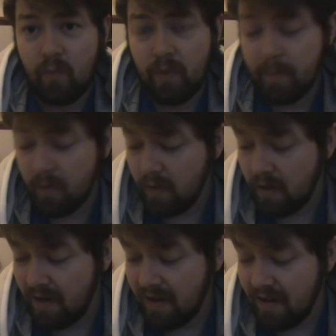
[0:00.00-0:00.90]
about
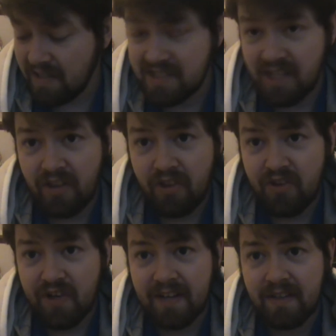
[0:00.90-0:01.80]
a son
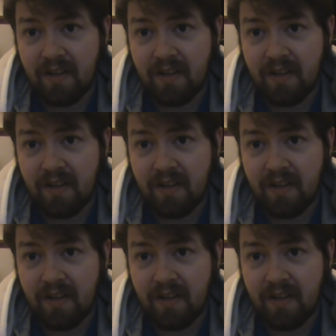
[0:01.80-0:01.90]
trying